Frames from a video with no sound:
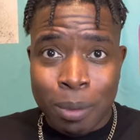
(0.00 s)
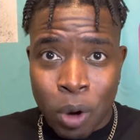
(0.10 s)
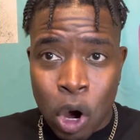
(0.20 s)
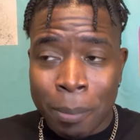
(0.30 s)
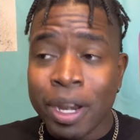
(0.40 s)

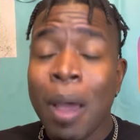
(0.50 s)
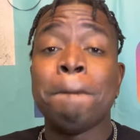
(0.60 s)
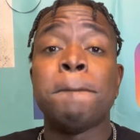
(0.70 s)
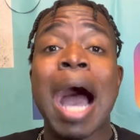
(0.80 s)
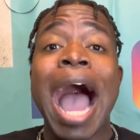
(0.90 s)
apartment
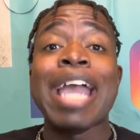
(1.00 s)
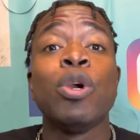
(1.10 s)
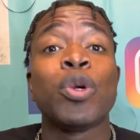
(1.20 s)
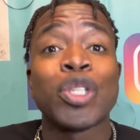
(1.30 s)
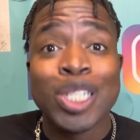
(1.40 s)
by
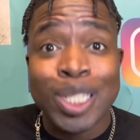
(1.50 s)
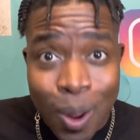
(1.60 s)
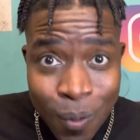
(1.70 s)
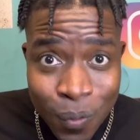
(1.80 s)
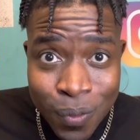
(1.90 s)

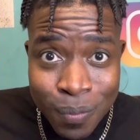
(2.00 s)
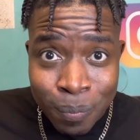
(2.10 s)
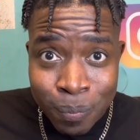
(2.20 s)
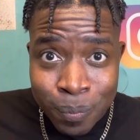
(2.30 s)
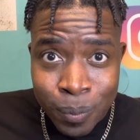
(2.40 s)
yourself
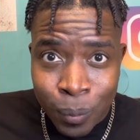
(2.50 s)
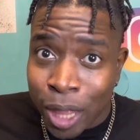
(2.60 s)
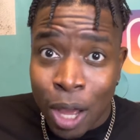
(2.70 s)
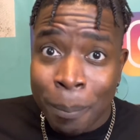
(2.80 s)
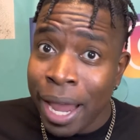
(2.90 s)

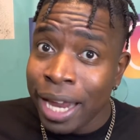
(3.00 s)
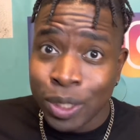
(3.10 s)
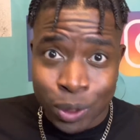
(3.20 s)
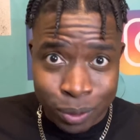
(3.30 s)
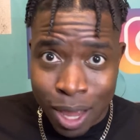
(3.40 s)
without paying at
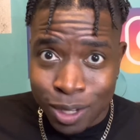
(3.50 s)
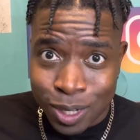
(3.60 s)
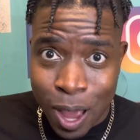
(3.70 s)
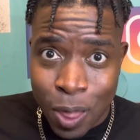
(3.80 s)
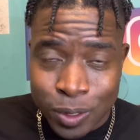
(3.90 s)
least
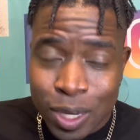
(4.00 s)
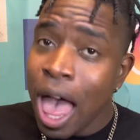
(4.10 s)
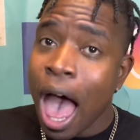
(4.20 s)
$1,000.